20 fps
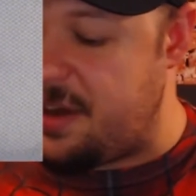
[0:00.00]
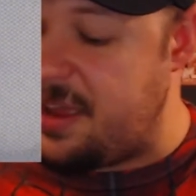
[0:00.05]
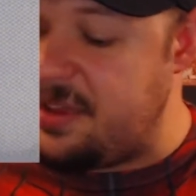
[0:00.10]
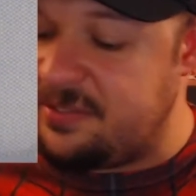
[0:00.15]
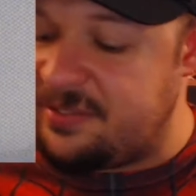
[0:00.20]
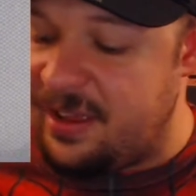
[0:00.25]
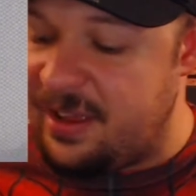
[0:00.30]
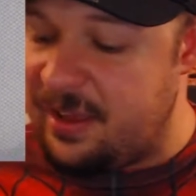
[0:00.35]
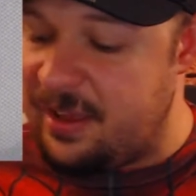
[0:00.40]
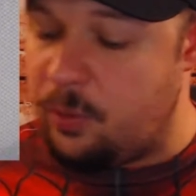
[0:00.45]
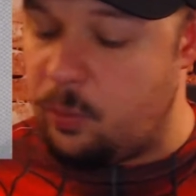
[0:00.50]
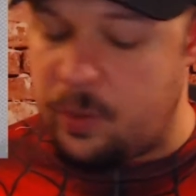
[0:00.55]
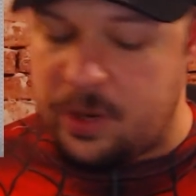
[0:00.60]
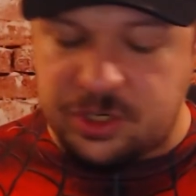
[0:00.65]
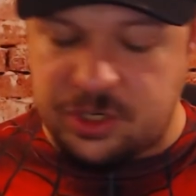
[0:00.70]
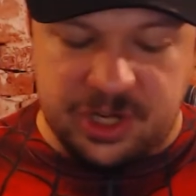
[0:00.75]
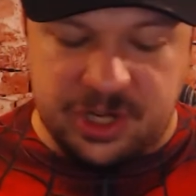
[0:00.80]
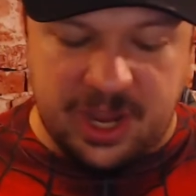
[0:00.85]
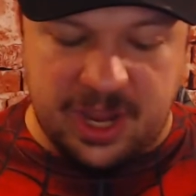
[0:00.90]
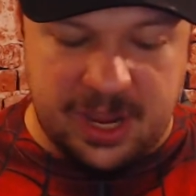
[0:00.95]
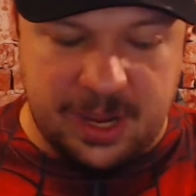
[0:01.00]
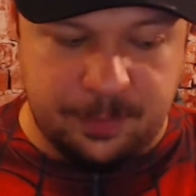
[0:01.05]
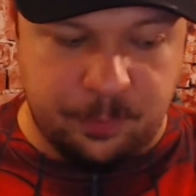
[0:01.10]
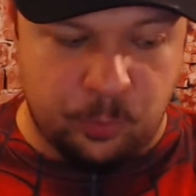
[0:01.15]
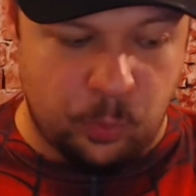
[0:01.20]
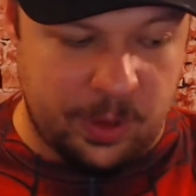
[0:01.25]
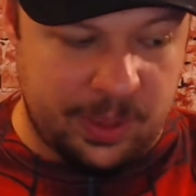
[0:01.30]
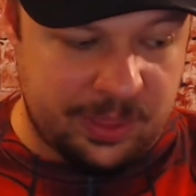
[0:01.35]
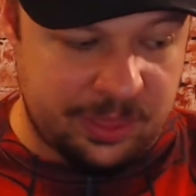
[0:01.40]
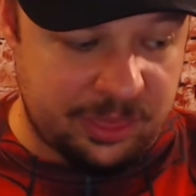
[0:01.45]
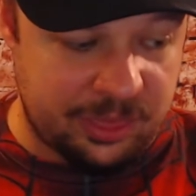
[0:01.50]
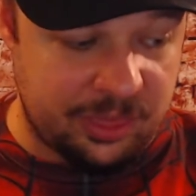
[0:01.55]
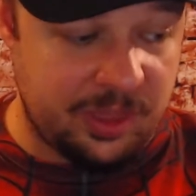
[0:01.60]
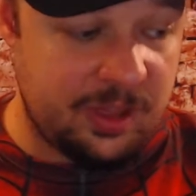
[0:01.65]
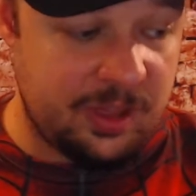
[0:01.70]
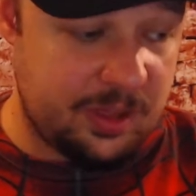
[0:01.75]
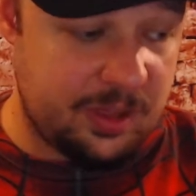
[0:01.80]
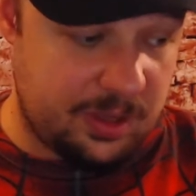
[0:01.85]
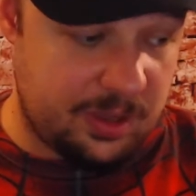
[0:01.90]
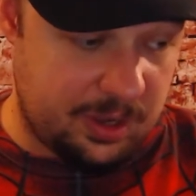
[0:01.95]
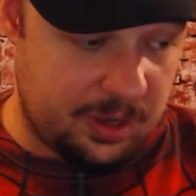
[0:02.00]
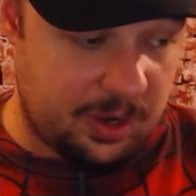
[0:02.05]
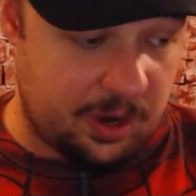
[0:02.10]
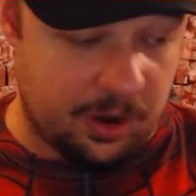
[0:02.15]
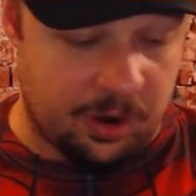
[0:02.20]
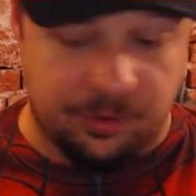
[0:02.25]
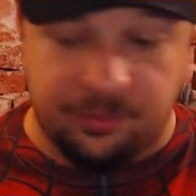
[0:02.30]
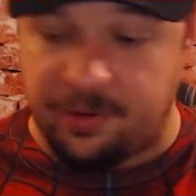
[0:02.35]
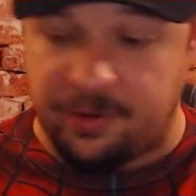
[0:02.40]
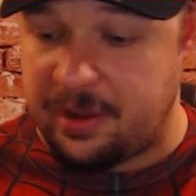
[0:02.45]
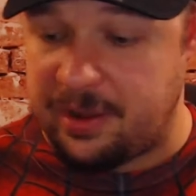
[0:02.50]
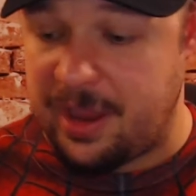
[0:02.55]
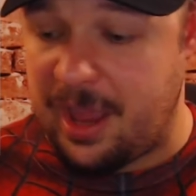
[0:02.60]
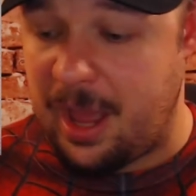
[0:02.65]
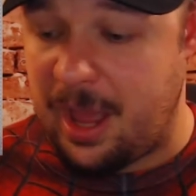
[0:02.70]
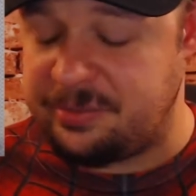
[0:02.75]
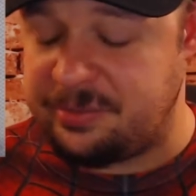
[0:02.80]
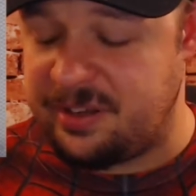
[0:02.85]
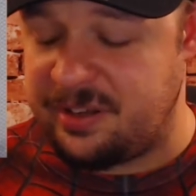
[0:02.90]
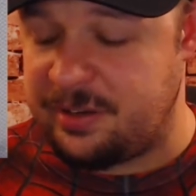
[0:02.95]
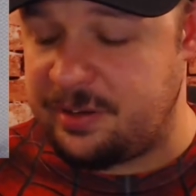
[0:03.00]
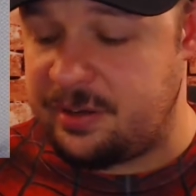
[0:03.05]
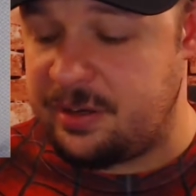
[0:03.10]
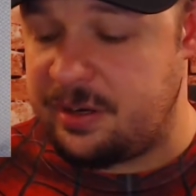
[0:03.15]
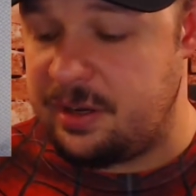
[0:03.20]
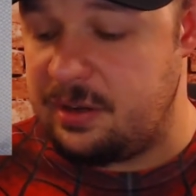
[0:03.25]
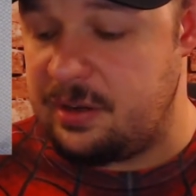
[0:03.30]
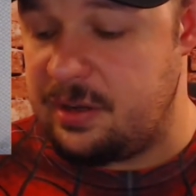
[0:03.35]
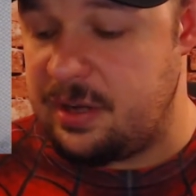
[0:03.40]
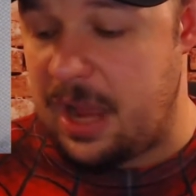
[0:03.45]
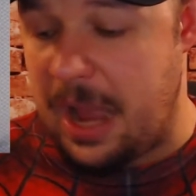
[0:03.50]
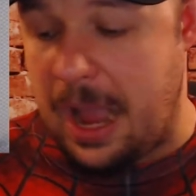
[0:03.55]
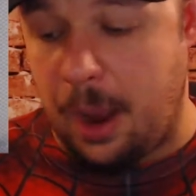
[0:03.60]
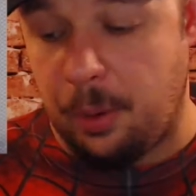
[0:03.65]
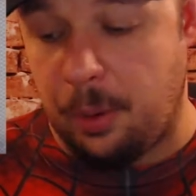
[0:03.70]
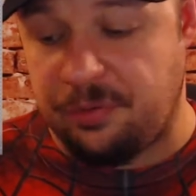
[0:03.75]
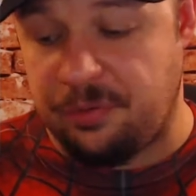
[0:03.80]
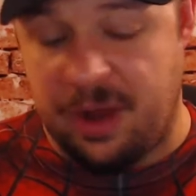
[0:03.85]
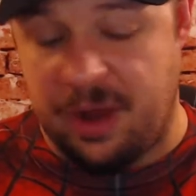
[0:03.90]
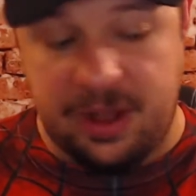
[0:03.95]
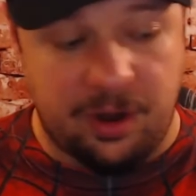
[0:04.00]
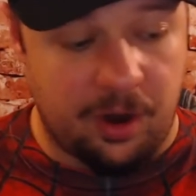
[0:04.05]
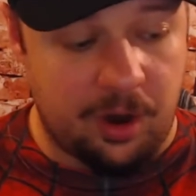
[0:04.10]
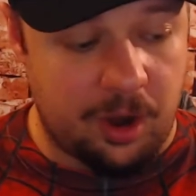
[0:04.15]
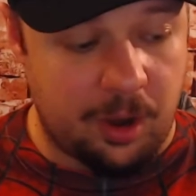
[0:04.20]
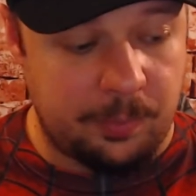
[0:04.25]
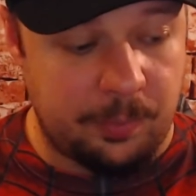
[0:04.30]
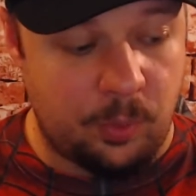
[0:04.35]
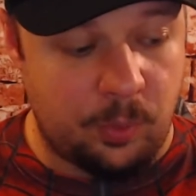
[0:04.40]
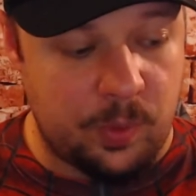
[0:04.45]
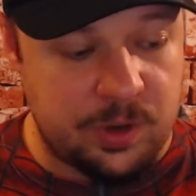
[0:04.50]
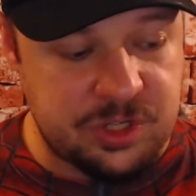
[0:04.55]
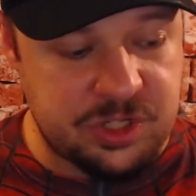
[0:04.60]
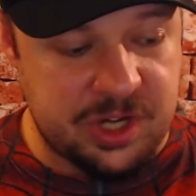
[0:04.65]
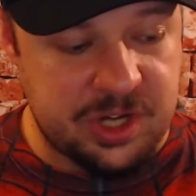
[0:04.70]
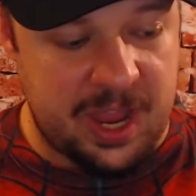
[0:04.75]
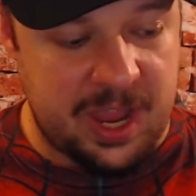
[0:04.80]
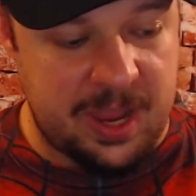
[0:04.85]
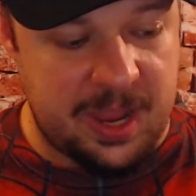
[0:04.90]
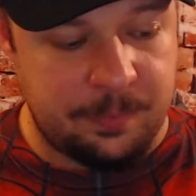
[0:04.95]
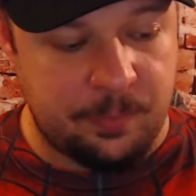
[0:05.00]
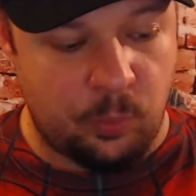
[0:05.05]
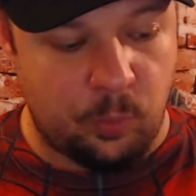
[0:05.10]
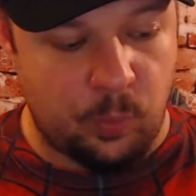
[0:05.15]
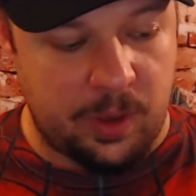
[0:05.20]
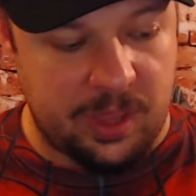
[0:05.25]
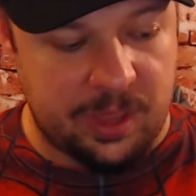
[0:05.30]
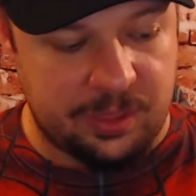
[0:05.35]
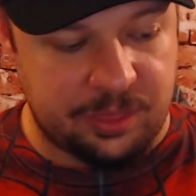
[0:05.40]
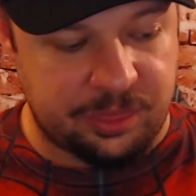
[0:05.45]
leg, which came with our Red Goblin, our right arm, which came with